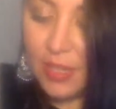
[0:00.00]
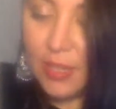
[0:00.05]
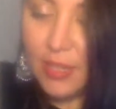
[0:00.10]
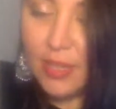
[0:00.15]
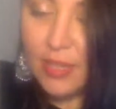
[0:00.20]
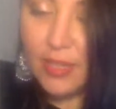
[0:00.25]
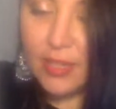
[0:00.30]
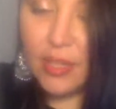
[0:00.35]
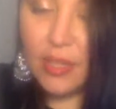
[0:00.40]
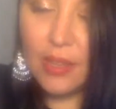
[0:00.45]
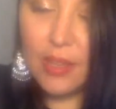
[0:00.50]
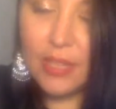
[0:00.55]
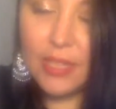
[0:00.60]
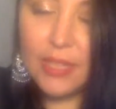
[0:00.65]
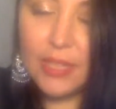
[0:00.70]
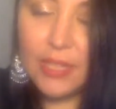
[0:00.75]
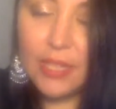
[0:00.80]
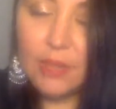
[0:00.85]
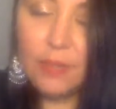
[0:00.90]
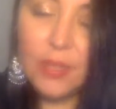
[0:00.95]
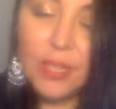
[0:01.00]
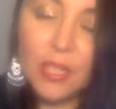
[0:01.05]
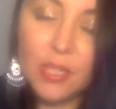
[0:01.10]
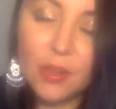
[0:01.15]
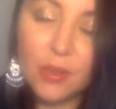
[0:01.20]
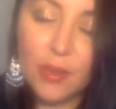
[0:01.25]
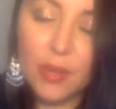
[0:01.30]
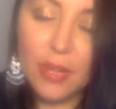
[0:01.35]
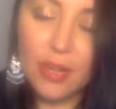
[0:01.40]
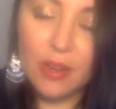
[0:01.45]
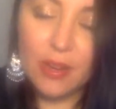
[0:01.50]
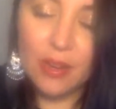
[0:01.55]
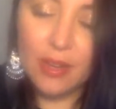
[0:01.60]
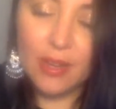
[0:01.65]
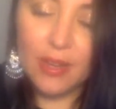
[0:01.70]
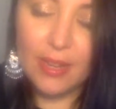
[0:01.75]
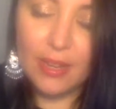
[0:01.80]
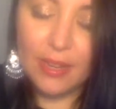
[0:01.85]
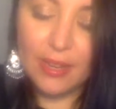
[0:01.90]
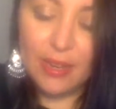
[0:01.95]
So let's see what's going
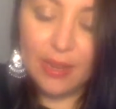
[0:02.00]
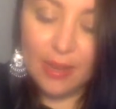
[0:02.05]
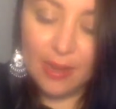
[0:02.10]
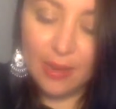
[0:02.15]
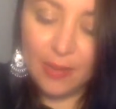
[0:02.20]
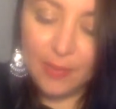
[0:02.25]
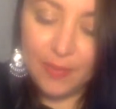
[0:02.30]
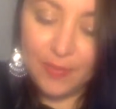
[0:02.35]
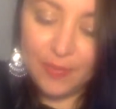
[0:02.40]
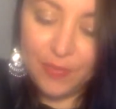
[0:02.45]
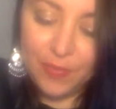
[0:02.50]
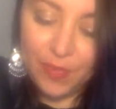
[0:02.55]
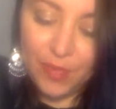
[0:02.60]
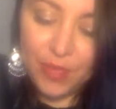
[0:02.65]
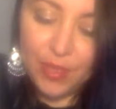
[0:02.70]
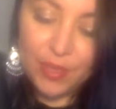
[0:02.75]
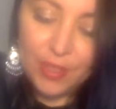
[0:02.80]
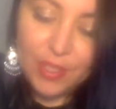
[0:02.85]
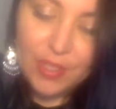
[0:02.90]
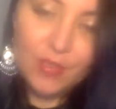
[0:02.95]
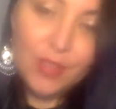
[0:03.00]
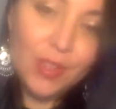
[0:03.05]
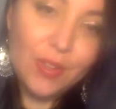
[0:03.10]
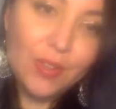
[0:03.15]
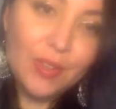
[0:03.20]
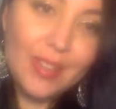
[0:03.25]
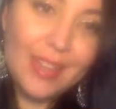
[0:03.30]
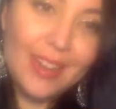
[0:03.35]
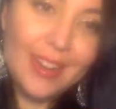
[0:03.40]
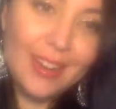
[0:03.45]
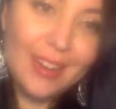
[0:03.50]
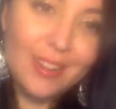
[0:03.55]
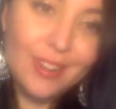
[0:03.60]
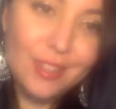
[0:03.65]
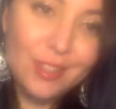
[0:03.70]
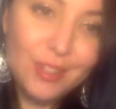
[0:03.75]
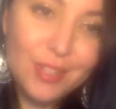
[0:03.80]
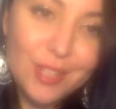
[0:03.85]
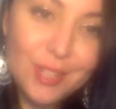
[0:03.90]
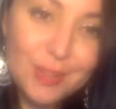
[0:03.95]
on. For those of you that are
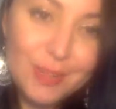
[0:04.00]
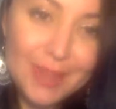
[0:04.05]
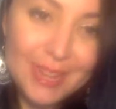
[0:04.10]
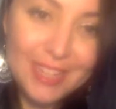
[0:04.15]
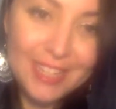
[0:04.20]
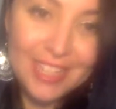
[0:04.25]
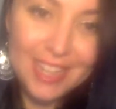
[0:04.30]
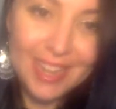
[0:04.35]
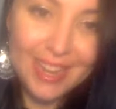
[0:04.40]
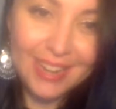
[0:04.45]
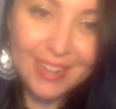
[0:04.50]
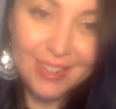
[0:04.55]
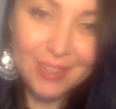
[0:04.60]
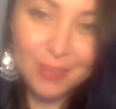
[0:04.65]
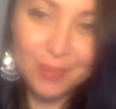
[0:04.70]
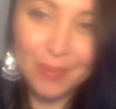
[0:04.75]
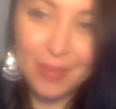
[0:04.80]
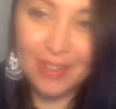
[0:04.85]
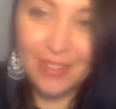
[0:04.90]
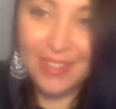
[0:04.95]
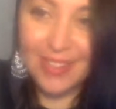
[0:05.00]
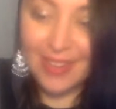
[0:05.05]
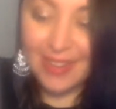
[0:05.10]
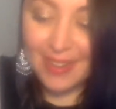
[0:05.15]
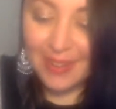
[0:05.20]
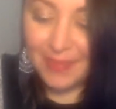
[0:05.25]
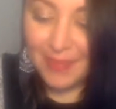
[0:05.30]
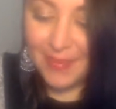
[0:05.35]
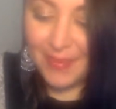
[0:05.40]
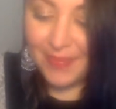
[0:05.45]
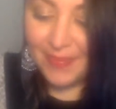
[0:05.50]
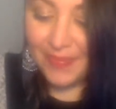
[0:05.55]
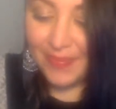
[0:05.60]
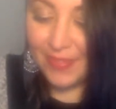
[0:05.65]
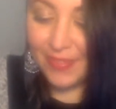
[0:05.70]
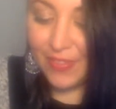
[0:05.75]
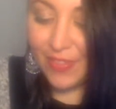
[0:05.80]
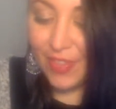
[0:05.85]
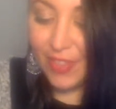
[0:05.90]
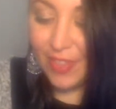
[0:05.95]
new to my channel, welcome.
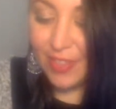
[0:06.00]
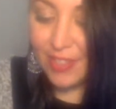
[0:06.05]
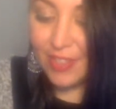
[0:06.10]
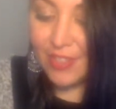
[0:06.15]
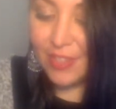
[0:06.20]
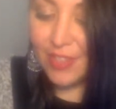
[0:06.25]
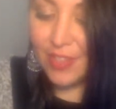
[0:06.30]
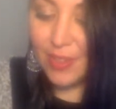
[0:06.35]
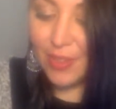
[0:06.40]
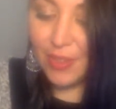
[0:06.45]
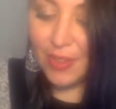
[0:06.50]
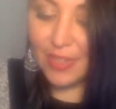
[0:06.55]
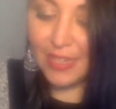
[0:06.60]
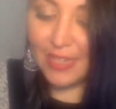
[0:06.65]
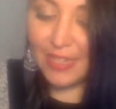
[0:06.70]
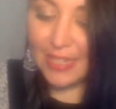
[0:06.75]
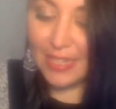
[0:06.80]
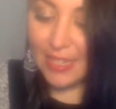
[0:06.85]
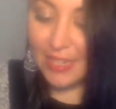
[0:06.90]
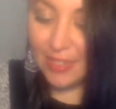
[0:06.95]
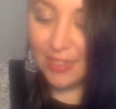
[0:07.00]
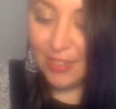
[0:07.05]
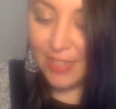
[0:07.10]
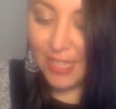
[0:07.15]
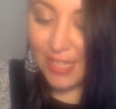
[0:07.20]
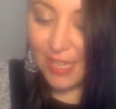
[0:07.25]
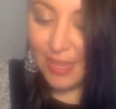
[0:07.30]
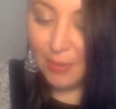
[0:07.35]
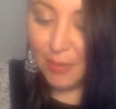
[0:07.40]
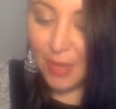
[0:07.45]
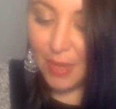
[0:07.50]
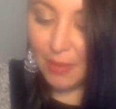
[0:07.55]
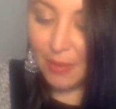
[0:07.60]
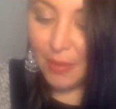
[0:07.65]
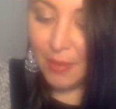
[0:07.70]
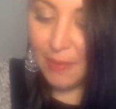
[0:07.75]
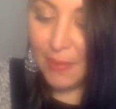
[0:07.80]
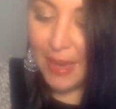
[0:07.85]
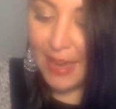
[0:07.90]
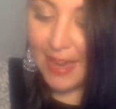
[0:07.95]
For those of you who continue to keep
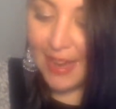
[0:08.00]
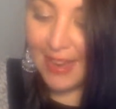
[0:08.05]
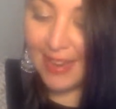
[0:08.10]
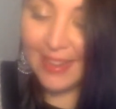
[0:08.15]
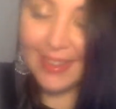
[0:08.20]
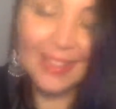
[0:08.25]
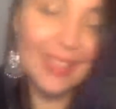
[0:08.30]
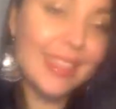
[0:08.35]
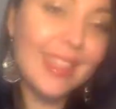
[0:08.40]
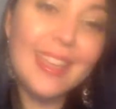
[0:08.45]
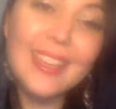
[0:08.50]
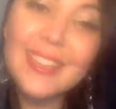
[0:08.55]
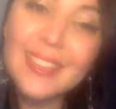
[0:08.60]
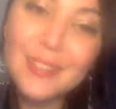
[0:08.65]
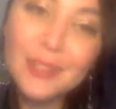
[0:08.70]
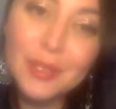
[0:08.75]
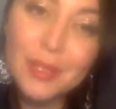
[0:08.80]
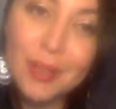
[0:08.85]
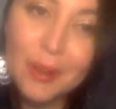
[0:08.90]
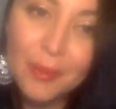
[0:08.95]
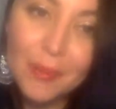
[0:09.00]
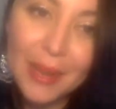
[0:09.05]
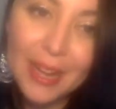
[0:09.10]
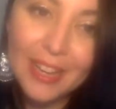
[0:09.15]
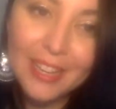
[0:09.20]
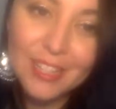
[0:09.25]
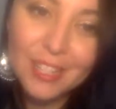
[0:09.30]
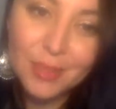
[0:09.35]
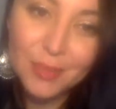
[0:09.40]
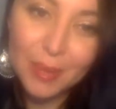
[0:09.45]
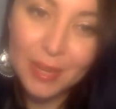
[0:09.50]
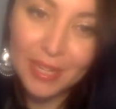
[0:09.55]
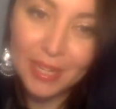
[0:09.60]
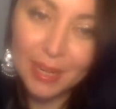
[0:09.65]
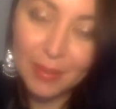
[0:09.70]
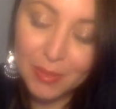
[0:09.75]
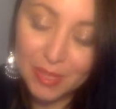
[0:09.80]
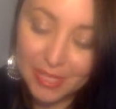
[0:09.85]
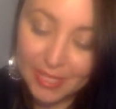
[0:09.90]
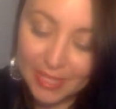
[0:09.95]
coming back, thank you so much. My
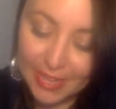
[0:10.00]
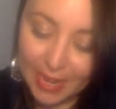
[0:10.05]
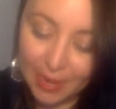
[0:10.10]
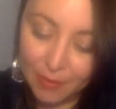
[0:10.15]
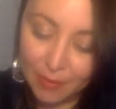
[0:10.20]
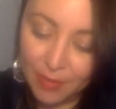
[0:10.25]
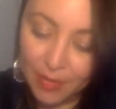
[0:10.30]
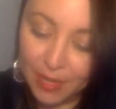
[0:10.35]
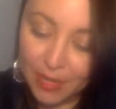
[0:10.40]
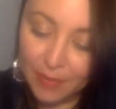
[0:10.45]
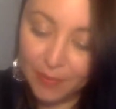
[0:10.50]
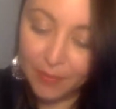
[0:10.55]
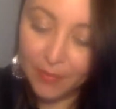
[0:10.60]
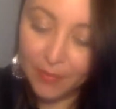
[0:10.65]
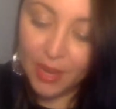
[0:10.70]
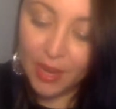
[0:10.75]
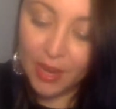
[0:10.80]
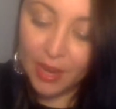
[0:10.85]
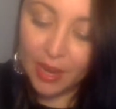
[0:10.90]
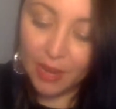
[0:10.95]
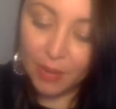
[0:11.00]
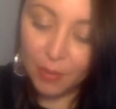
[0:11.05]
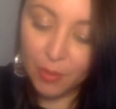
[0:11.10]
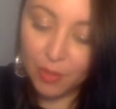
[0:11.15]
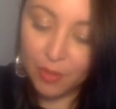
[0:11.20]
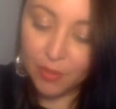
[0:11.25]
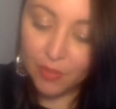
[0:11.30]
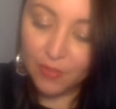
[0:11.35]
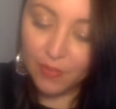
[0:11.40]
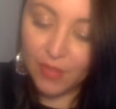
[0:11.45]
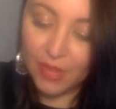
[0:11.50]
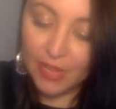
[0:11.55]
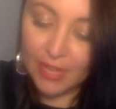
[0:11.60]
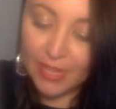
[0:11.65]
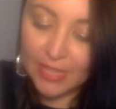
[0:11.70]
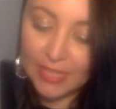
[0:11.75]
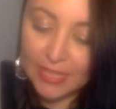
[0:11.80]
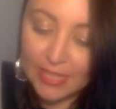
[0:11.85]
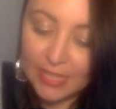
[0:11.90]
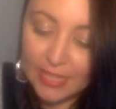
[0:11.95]
name is Tamara. I work with
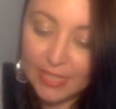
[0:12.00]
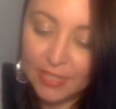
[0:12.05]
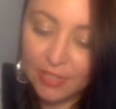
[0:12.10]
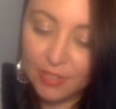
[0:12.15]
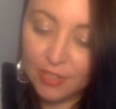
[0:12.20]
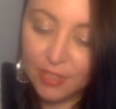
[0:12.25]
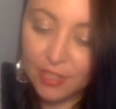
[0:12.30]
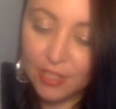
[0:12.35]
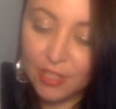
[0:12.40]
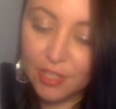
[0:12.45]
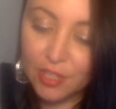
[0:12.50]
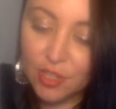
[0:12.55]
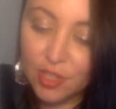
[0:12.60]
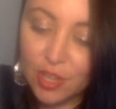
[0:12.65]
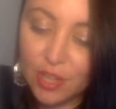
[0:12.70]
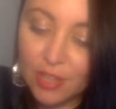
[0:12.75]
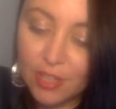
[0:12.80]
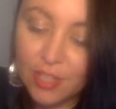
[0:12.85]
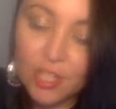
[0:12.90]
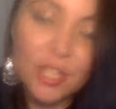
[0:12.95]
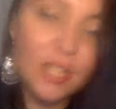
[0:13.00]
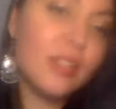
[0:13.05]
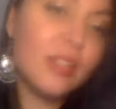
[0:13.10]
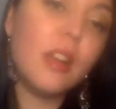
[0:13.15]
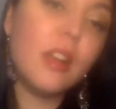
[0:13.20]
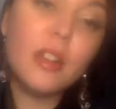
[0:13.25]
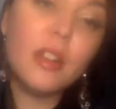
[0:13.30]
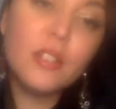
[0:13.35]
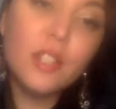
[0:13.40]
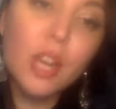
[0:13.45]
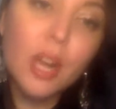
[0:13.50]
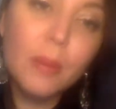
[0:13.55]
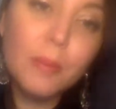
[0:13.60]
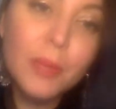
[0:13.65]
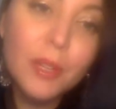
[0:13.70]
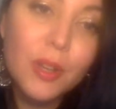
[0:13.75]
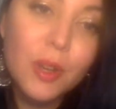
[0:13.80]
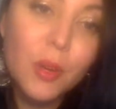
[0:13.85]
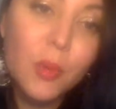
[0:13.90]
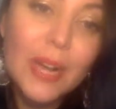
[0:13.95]
Vedic sidereal astrology, not
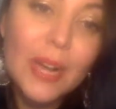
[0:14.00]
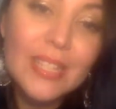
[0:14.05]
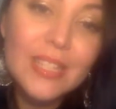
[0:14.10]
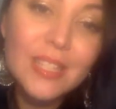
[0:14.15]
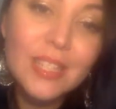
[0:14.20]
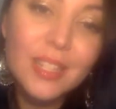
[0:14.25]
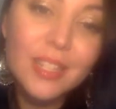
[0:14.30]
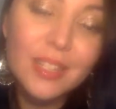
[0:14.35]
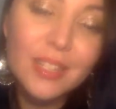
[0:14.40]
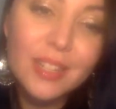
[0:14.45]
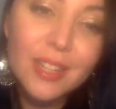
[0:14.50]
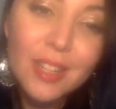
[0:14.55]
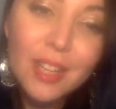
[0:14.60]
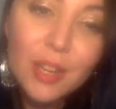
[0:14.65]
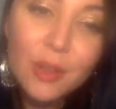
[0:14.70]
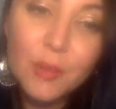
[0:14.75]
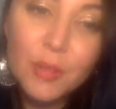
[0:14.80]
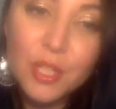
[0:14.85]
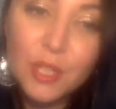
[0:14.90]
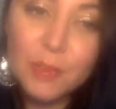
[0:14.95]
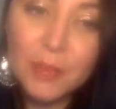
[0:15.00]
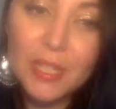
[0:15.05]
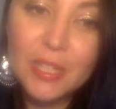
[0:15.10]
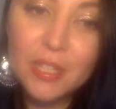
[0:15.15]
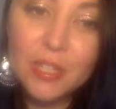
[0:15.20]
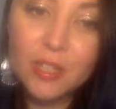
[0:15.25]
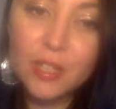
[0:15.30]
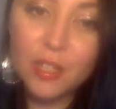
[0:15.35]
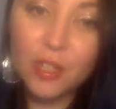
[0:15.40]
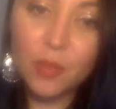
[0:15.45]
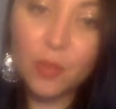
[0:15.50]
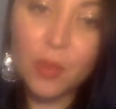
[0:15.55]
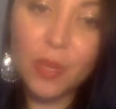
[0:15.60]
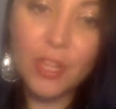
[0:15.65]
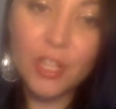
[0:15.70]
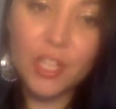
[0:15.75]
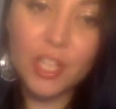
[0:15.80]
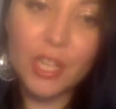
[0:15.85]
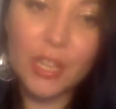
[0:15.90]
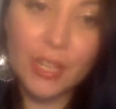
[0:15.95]
tropical Western, which means you're going to want to
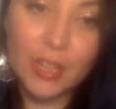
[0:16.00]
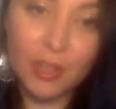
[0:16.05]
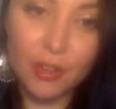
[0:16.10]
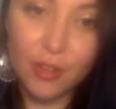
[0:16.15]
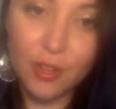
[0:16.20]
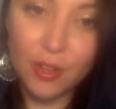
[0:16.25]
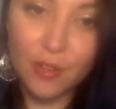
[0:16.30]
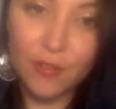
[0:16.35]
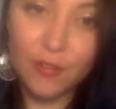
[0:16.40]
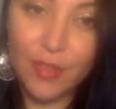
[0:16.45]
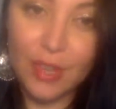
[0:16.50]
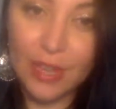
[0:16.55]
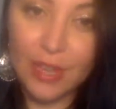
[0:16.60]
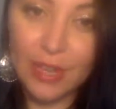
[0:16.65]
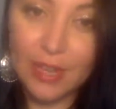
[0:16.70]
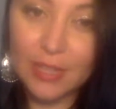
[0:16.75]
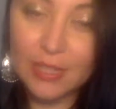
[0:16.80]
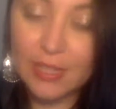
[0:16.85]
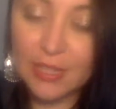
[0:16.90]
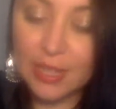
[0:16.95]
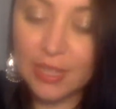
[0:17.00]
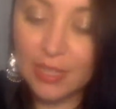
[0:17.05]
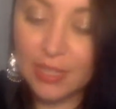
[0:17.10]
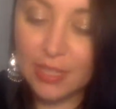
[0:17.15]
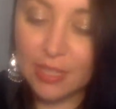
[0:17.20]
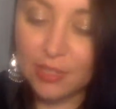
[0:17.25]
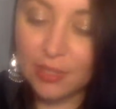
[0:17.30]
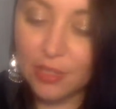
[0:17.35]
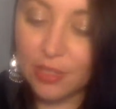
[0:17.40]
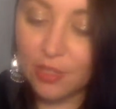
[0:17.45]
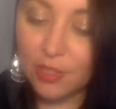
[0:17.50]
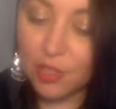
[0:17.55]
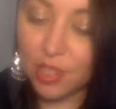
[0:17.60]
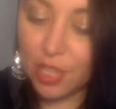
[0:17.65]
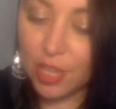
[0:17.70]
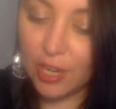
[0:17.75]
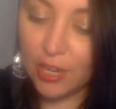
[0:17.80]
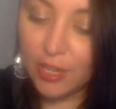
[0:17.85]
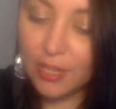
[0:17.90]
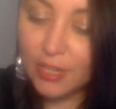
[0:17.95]
check out your Vedic sidereal
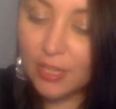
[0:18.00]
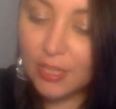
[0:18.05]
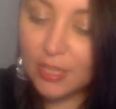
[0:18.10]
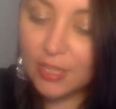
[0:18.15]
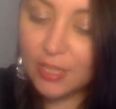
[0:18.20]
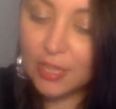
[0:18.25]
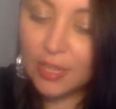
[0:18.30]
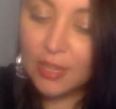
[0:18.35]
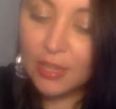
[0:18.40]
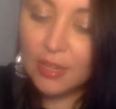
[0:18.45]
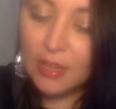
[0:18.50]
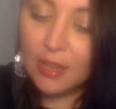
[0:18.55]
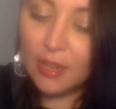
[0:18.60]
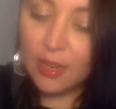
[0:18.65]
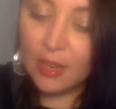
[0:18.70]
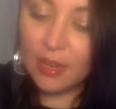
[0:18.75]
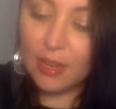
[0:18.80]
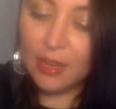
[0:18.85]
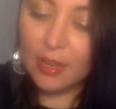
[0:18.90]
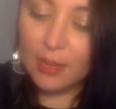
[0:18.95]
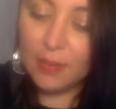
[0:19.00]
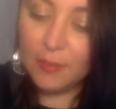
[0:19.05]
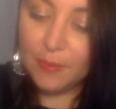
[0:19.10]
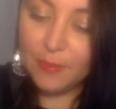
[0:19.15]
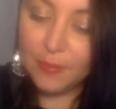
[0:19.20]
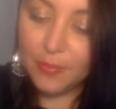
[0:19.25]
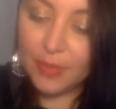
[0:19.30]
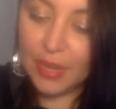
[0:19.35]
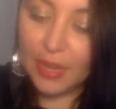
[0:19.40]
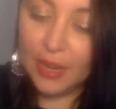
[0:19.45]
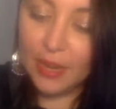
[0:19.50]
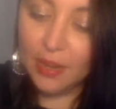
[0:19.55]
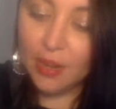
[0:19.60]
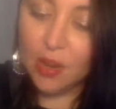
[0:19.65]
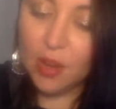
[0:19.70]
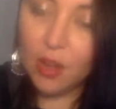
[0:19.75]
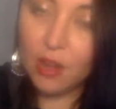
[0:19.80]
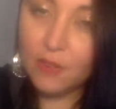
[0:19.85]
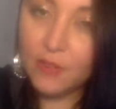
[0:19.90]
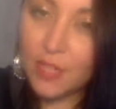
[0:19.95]
chart. And
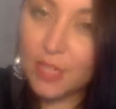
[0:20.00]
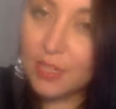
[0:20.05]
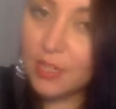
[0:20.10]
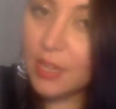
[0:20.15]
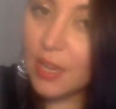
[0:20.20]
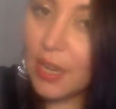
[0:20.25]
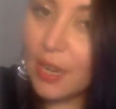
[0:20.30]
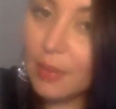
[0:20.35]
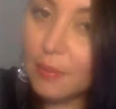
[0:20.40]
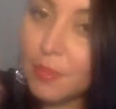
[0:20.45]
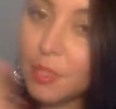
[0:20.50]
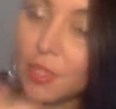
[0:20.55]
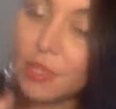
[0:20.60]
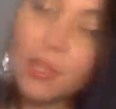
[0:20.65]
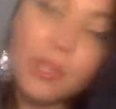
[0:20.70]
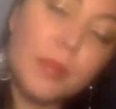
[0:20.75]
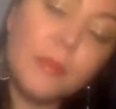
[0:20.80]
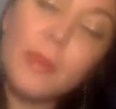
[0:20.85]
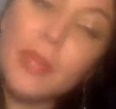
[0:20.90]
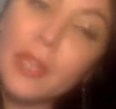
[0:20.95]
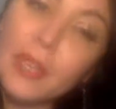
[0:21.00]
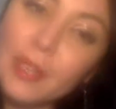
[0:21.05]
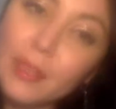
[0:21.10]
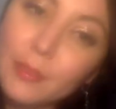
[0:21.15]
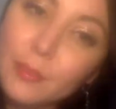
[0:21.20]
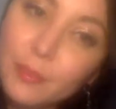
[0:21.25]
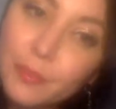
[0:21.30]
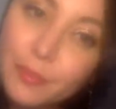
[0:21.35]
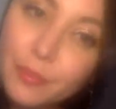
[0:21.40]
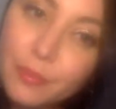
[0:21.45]
oftentimes you're going to be